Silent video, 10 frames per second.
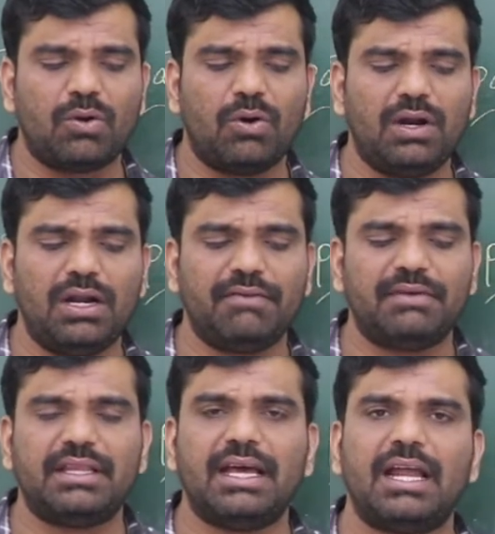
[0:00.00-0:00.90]
gold leaf
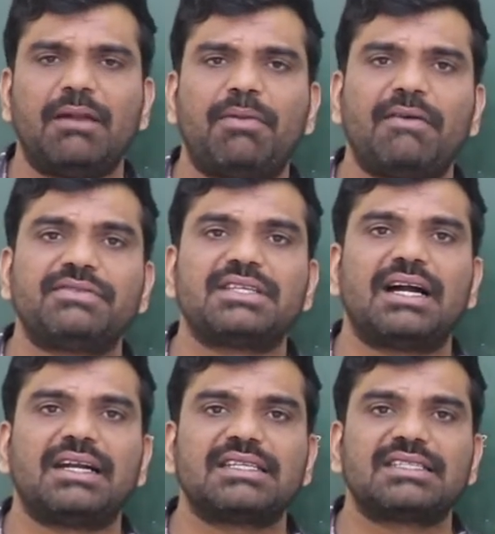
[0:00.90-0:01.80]
with the help of
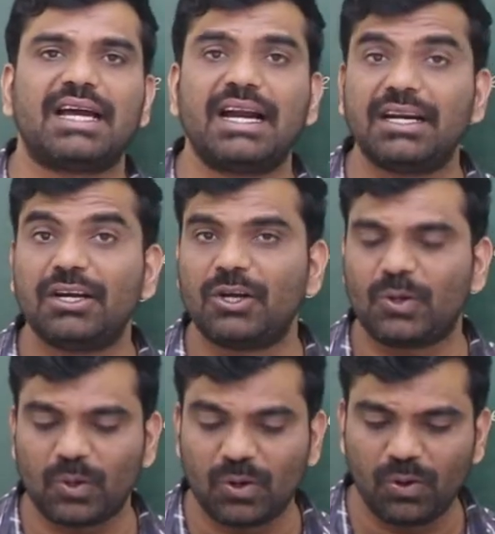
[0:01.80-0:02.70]
sawdust and
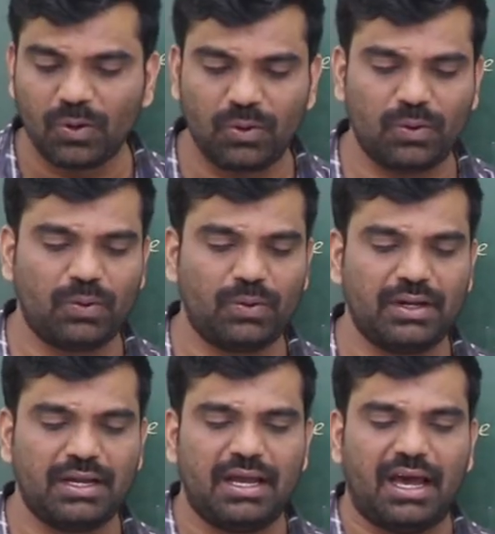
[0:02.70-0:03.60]
glue.
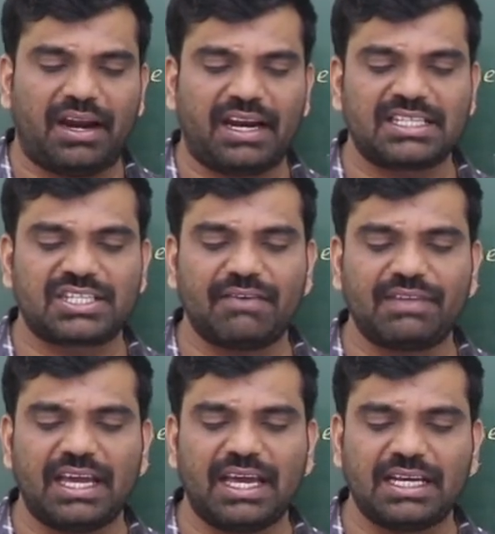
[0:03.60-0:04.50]
Rest of
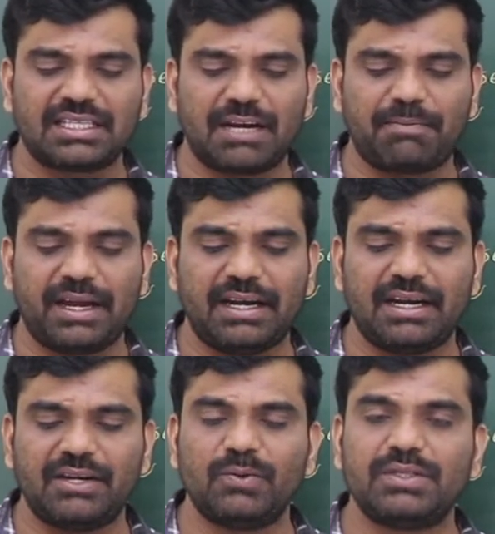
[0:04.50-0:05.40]
the areas are
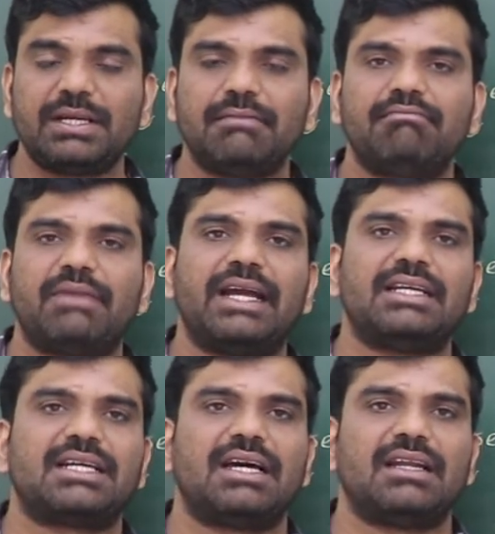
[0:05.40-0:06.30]
painted using
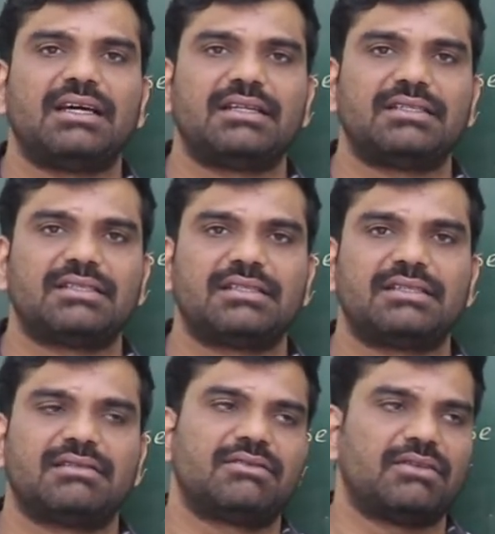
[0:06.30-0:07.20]
bright
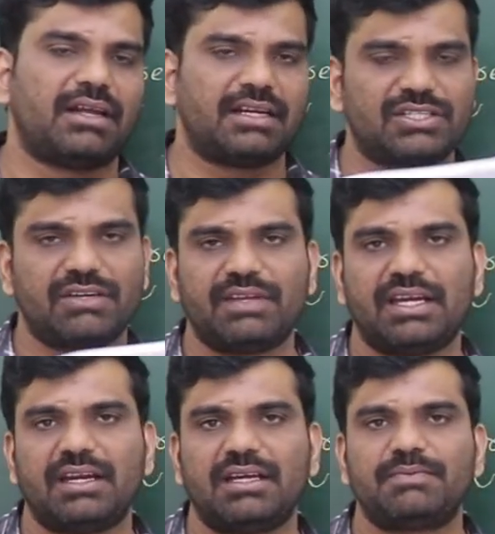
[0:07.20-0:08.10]
colors. So the rest of the
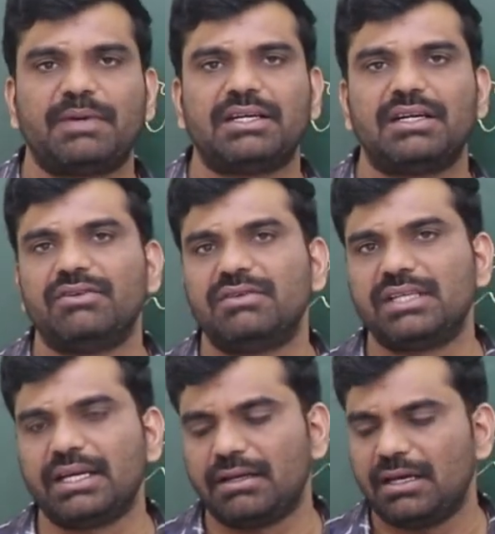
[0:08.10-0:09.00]
area is painted
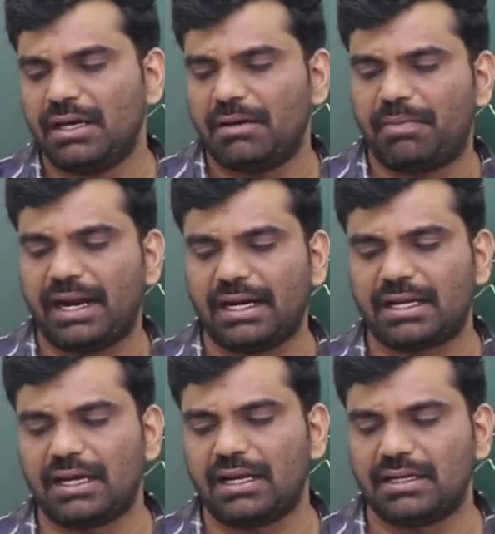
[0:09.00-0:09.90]
using bright
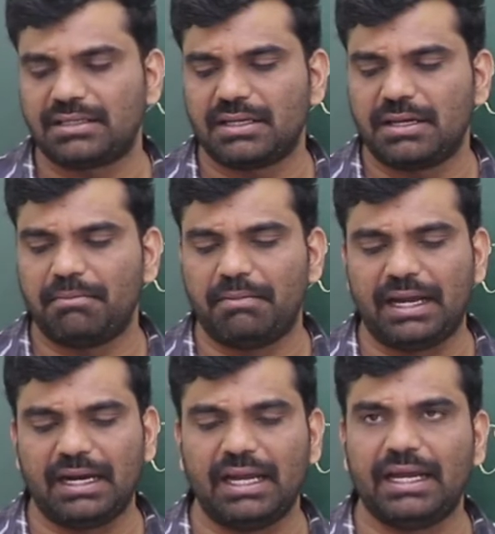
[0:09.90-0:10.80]
colors.
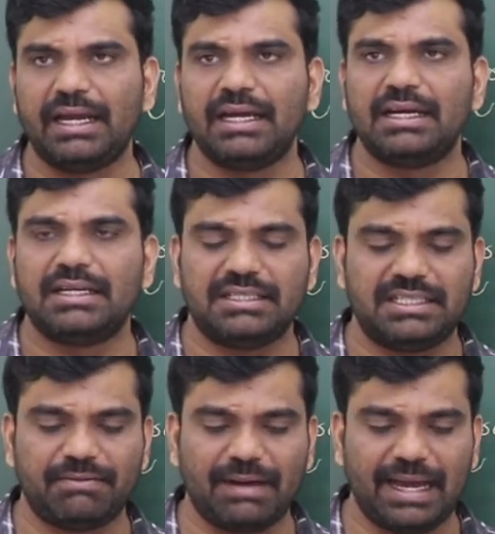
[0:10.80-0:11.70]
Mainly
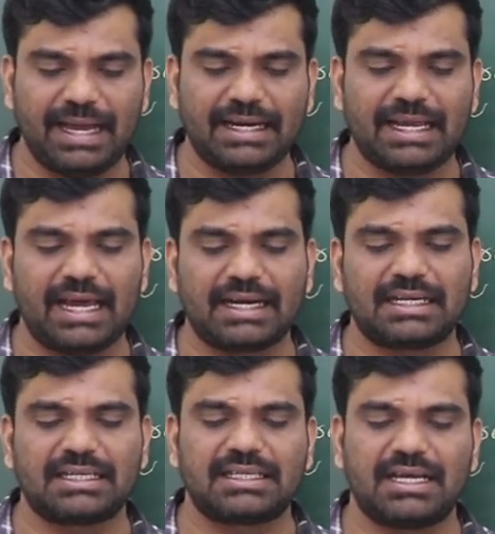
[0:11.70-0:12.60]
divine
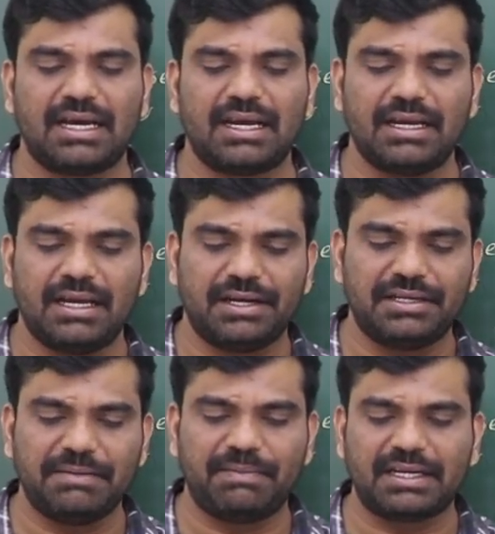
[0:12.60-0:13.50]
characters are
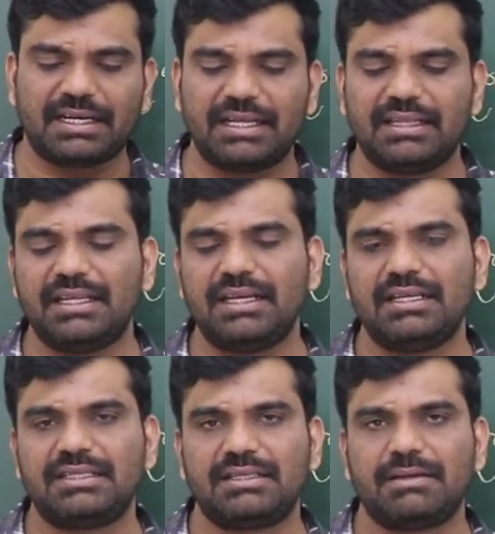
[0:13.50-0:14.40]
depicted in
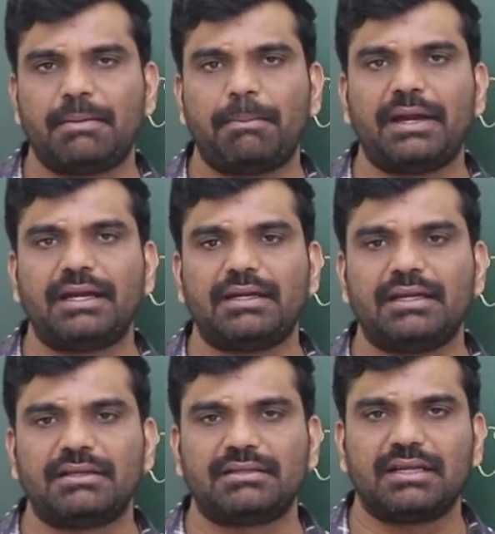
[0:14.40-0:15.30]
these
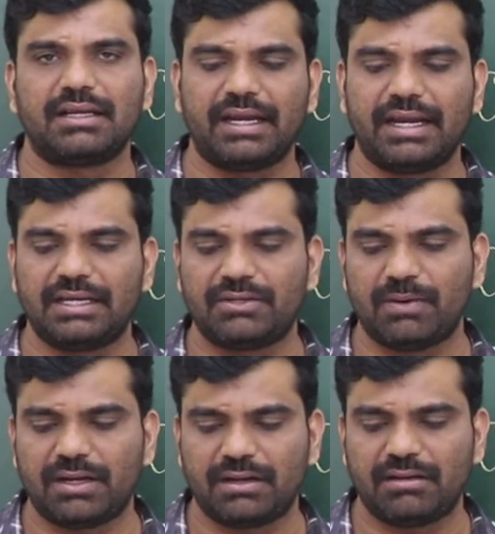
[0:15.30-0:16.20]
paintings. The great
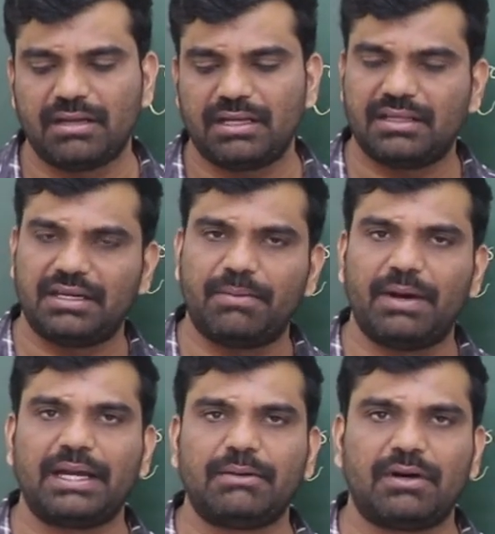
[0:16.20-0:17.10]
one, the
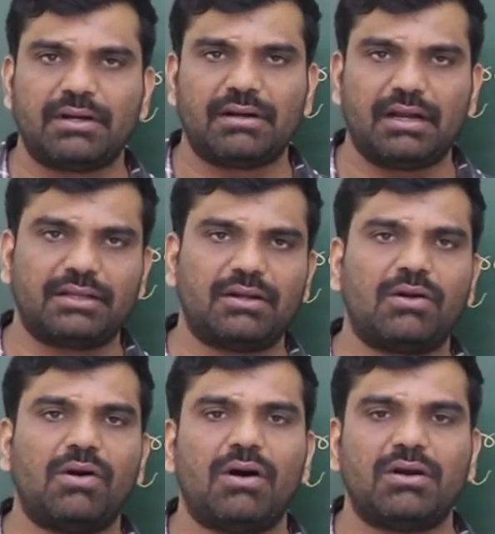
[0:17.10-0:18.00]
divine one, like the
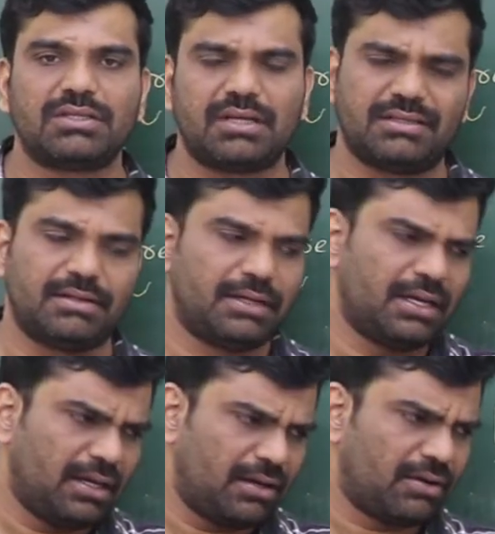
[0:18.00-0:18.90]
gods are
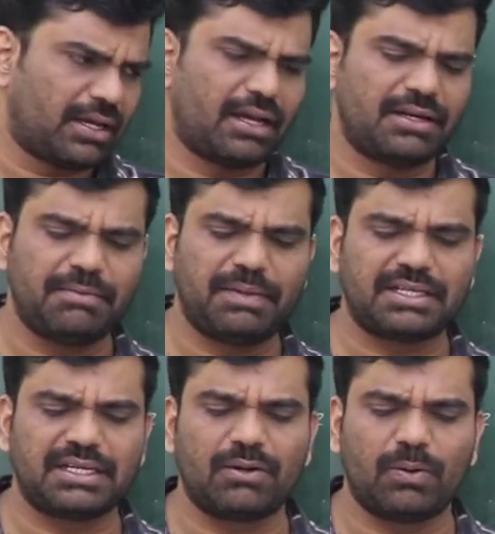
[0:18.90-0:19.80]

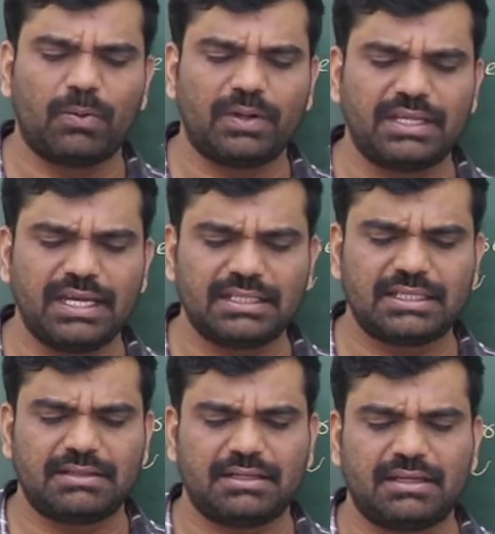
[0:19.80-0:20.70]
depicted over
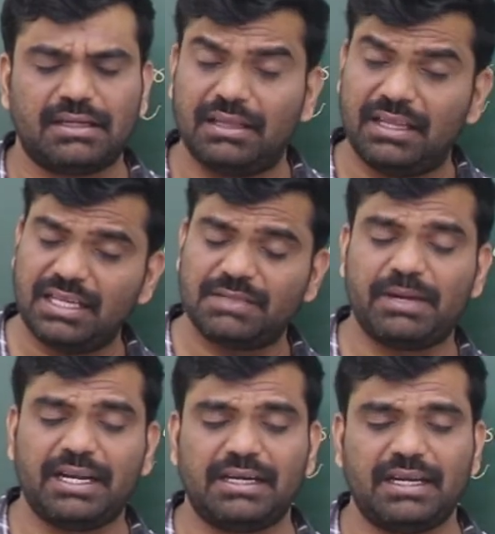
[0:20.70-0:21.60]
this in these
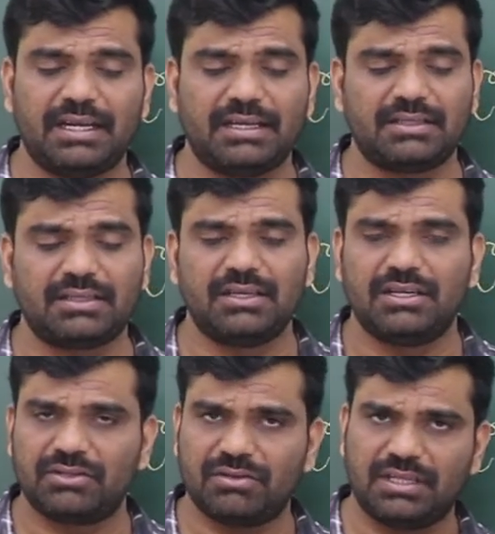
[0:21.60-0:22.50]
paintings.
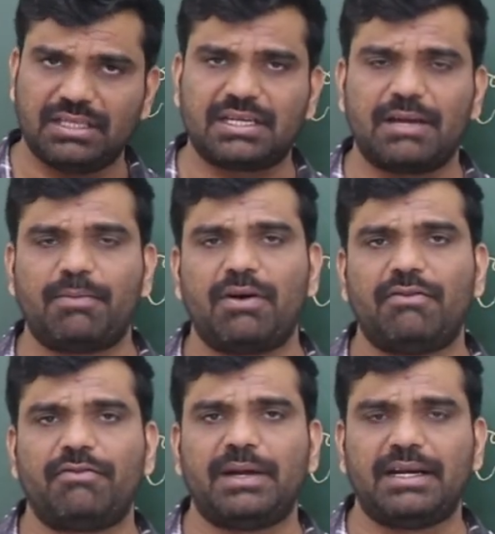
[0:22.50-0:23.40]
So this type
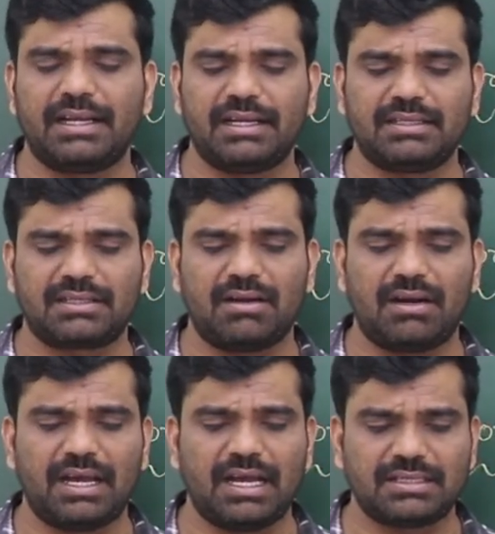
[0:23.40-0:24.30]
of painting is
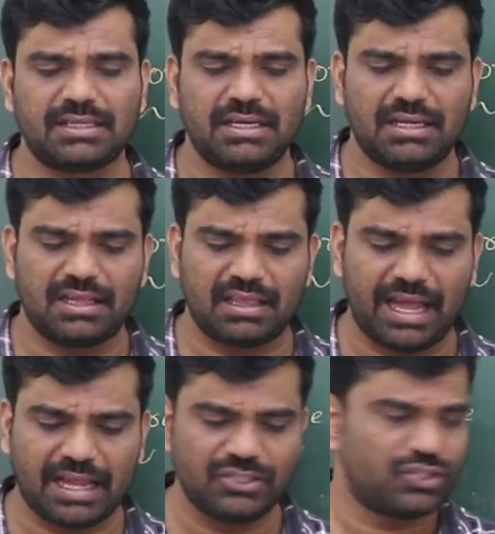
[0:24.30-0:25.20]
called as
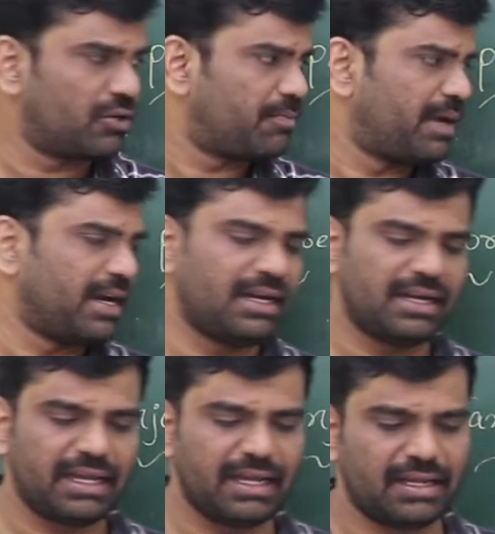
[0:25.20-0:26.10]
Tanjore
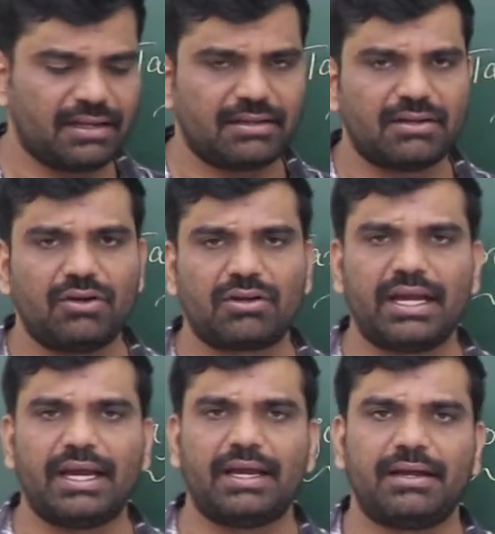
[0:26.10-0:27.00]
painting.
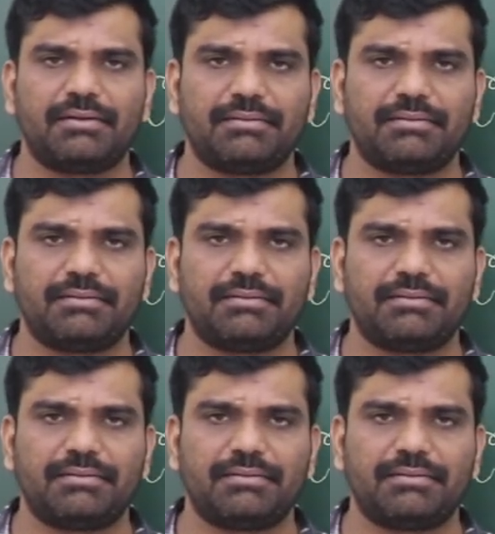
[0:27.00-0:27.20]
Okay.